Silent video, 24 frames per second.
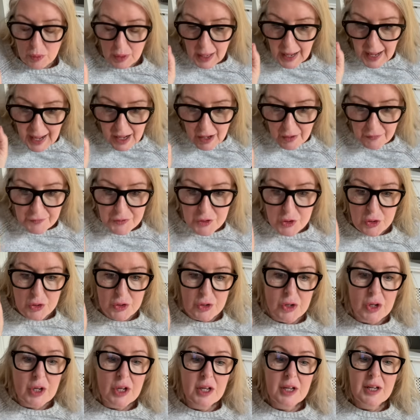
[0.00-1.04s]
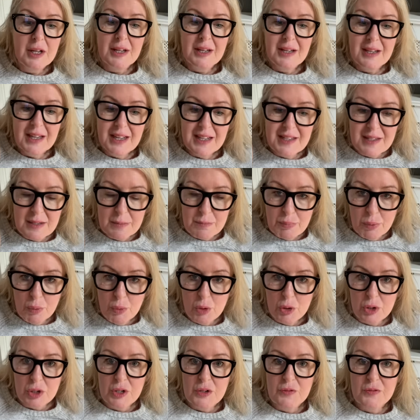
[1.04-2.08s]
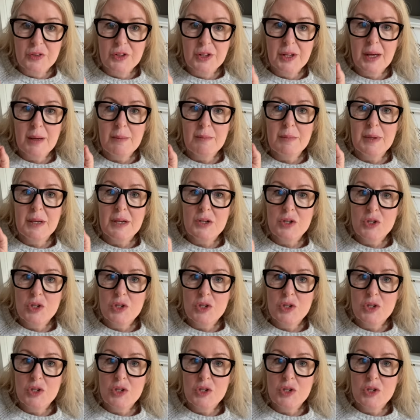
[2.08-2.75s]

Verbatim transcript: after, it's important for them